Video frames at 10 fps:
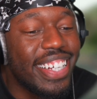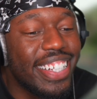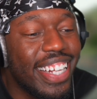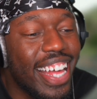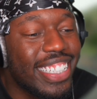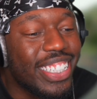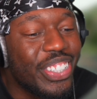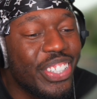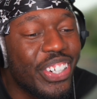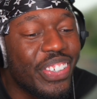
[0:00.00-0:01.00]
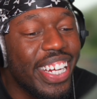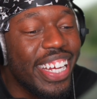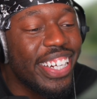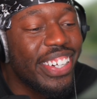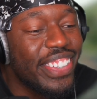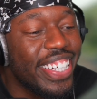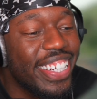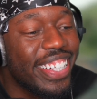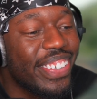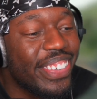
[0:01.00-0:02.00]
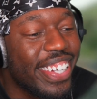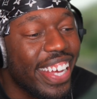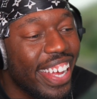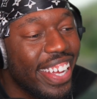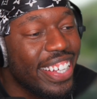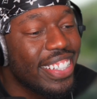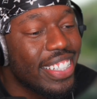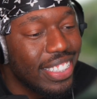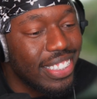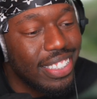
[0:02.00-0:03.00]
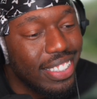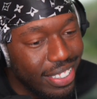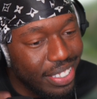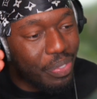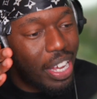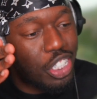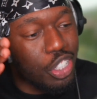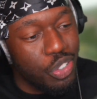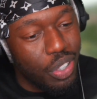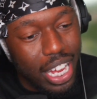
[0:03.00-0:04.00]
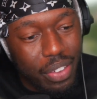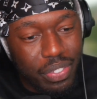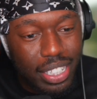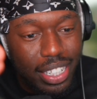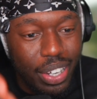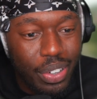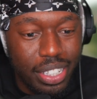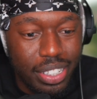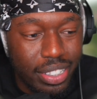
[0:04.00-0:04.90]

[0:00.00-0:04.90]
Nice little greenery. Okay, this is a. Imagine driving down here.